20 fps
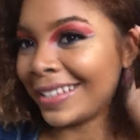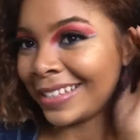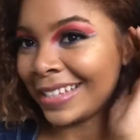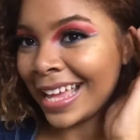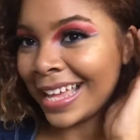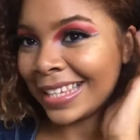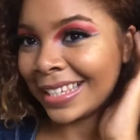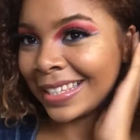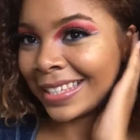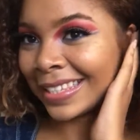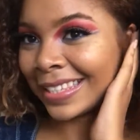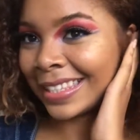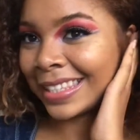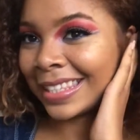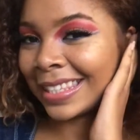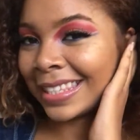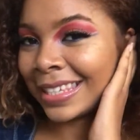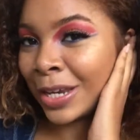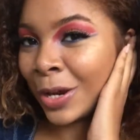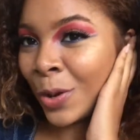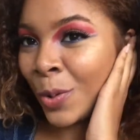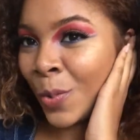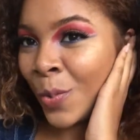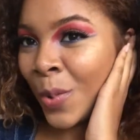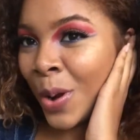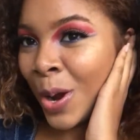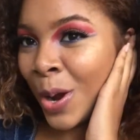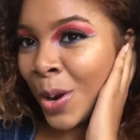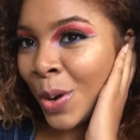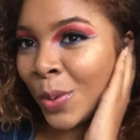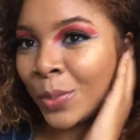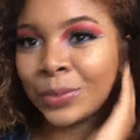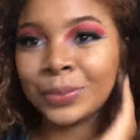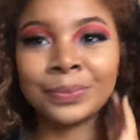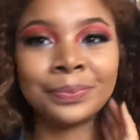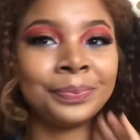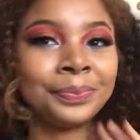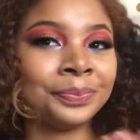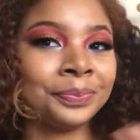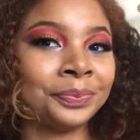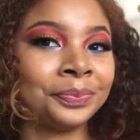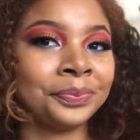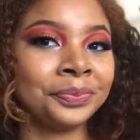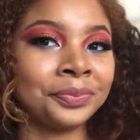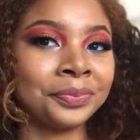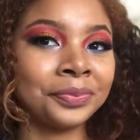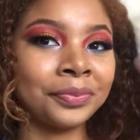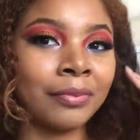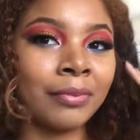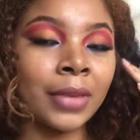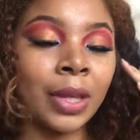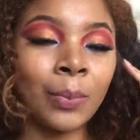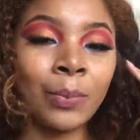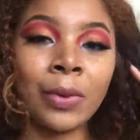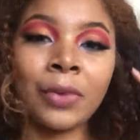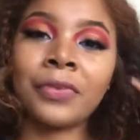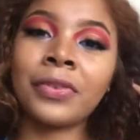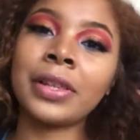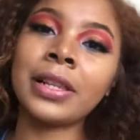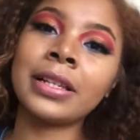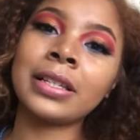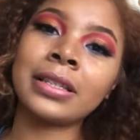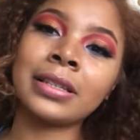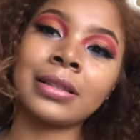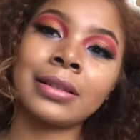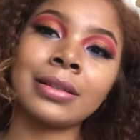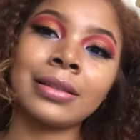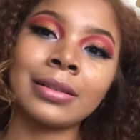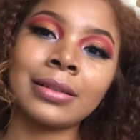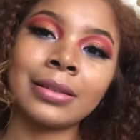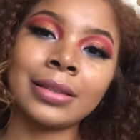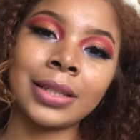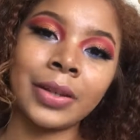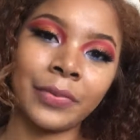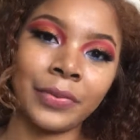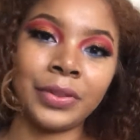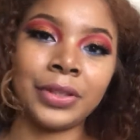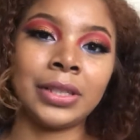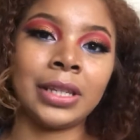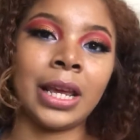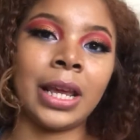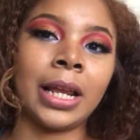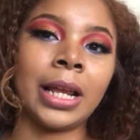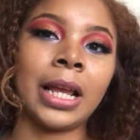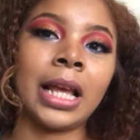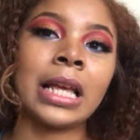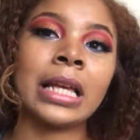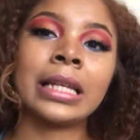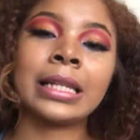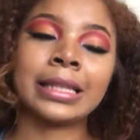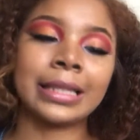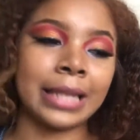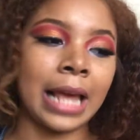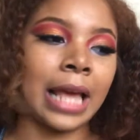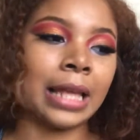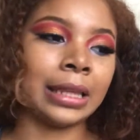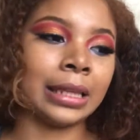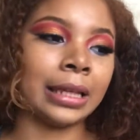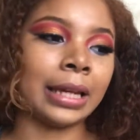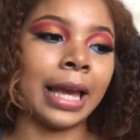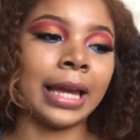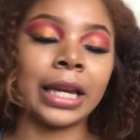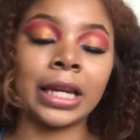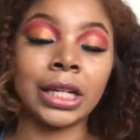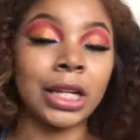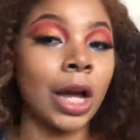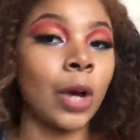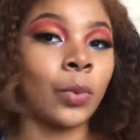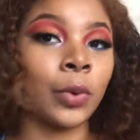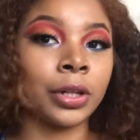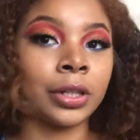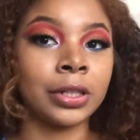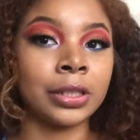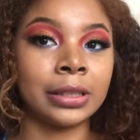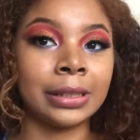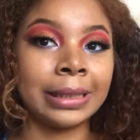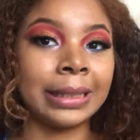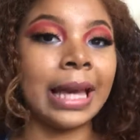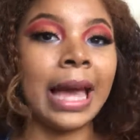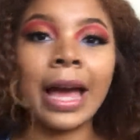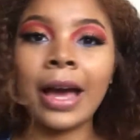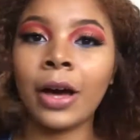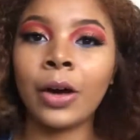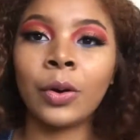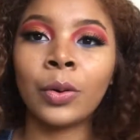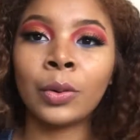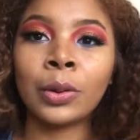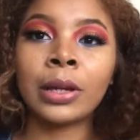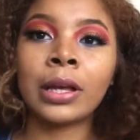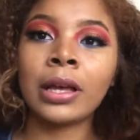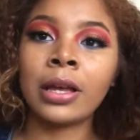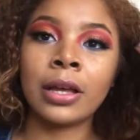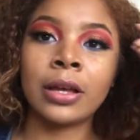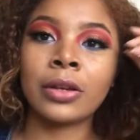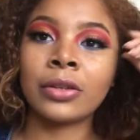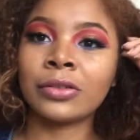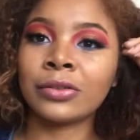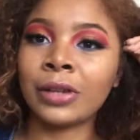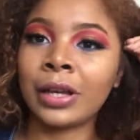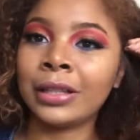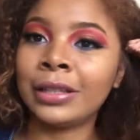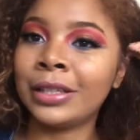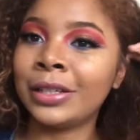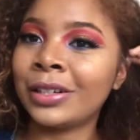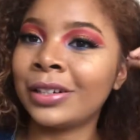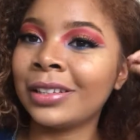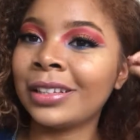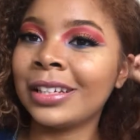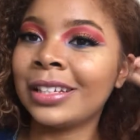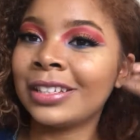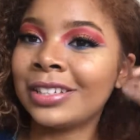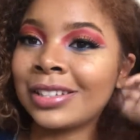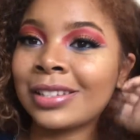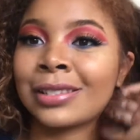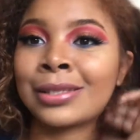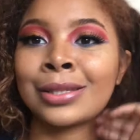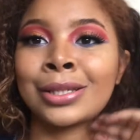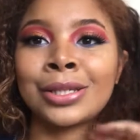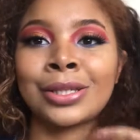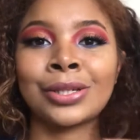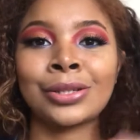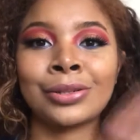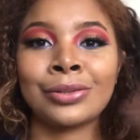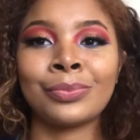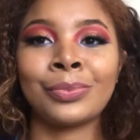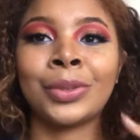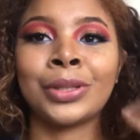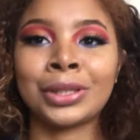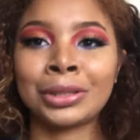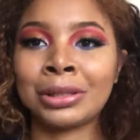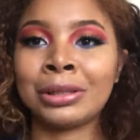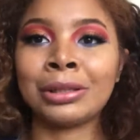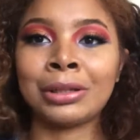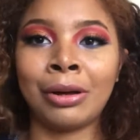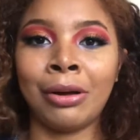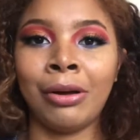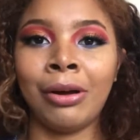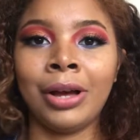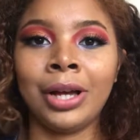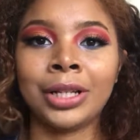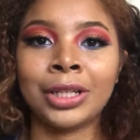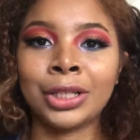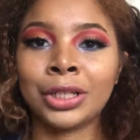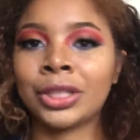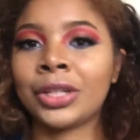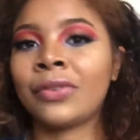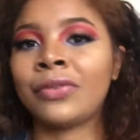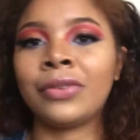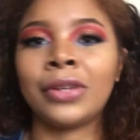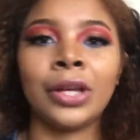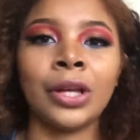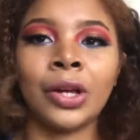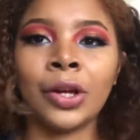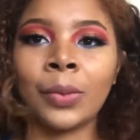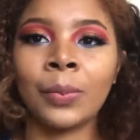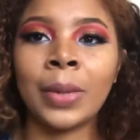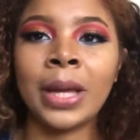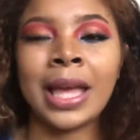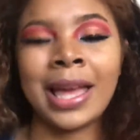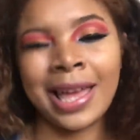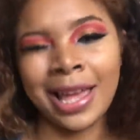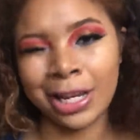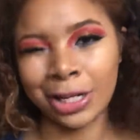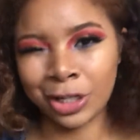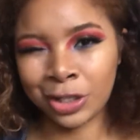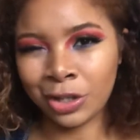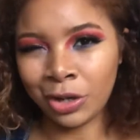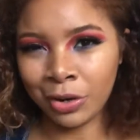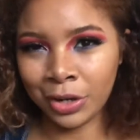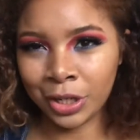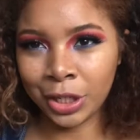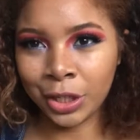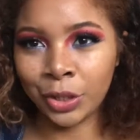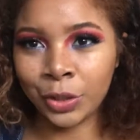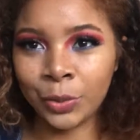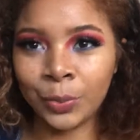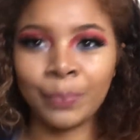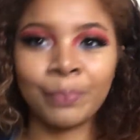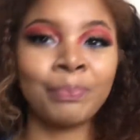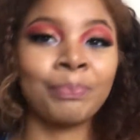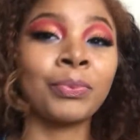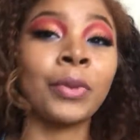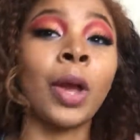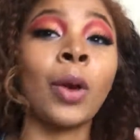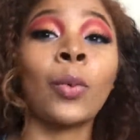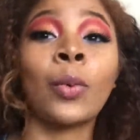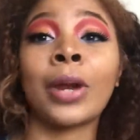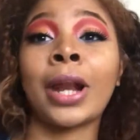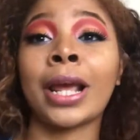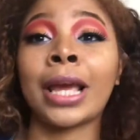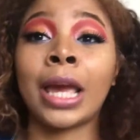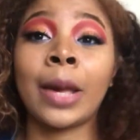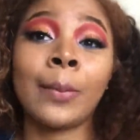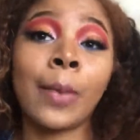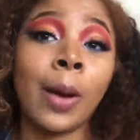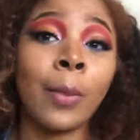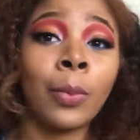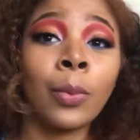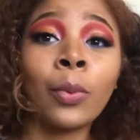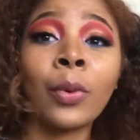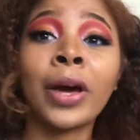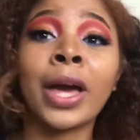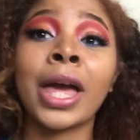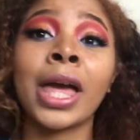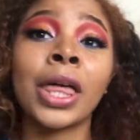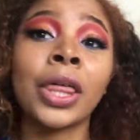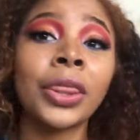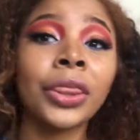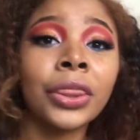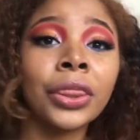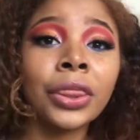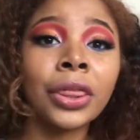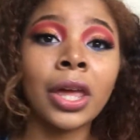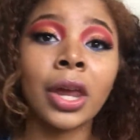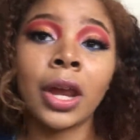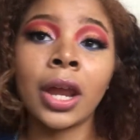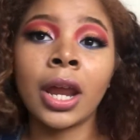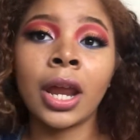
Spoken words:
Yes. Woo! But for this seventh day, sadly, I cannot wear this look out. So, I literally just put this look on to film and show you what I came up with.